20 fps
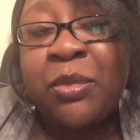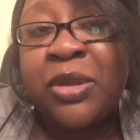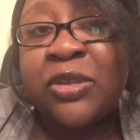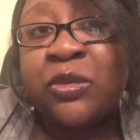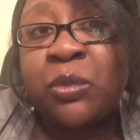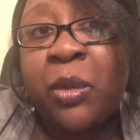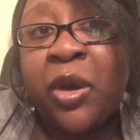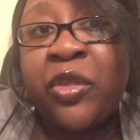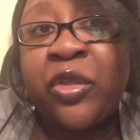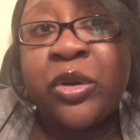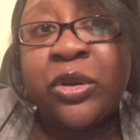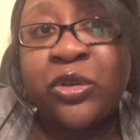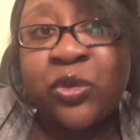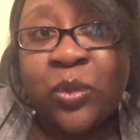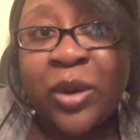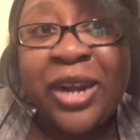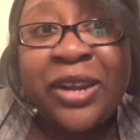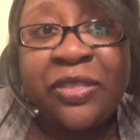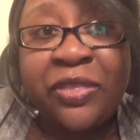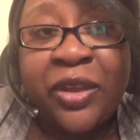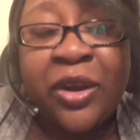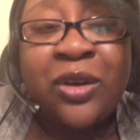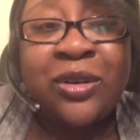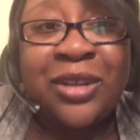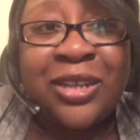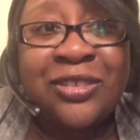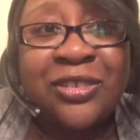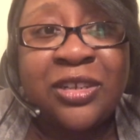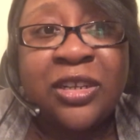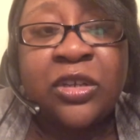his mother is right there
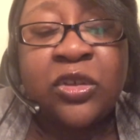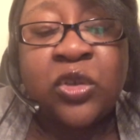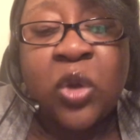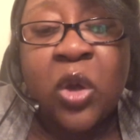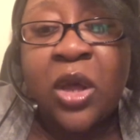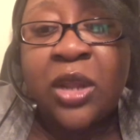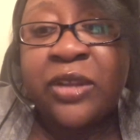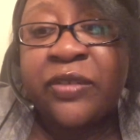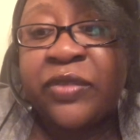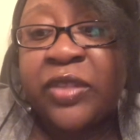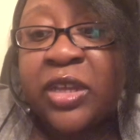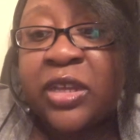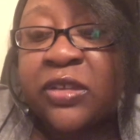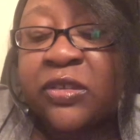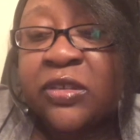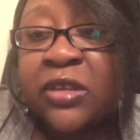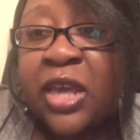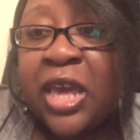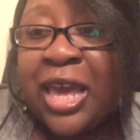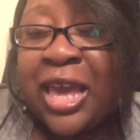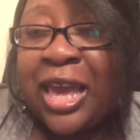listening to all of this.